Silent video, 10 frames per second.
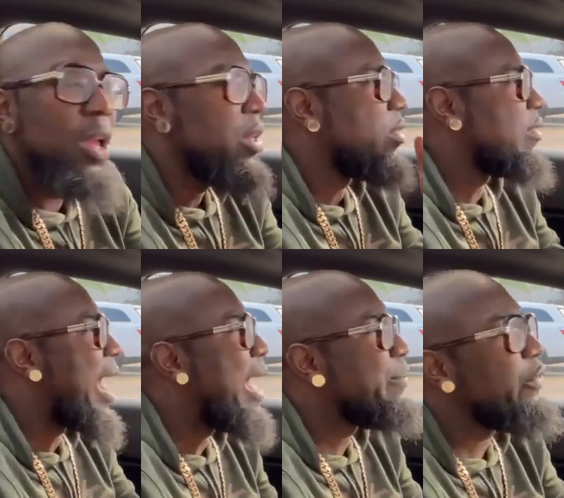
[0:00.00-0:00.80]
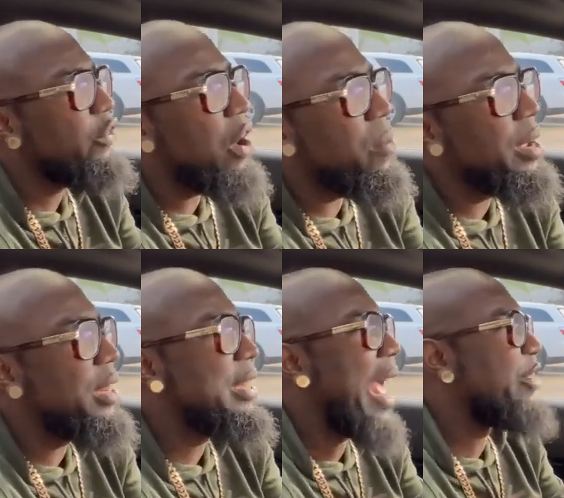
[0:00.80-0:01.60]
Stop
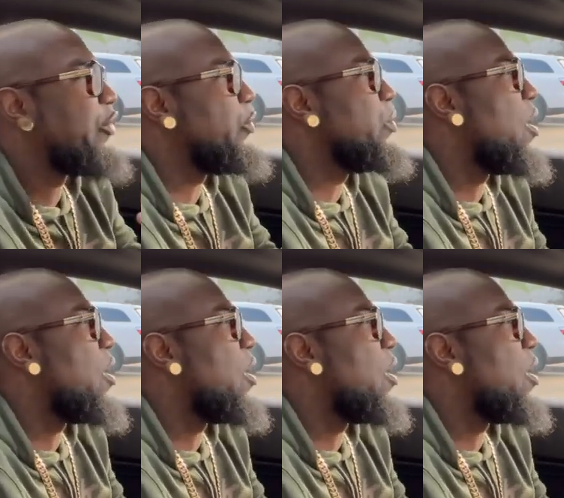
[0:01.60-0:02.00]
showing that you